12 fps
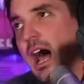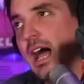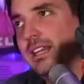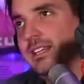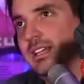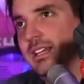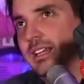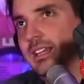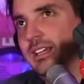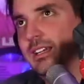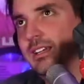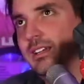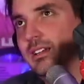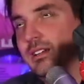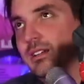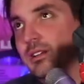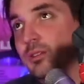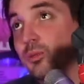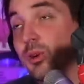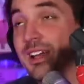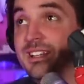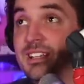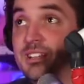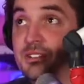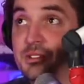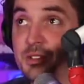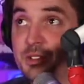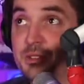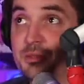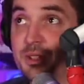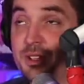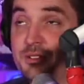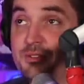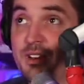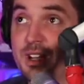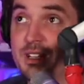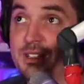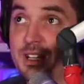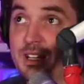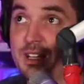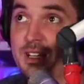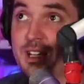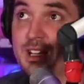I think. Well, I think Glue really fucking did it.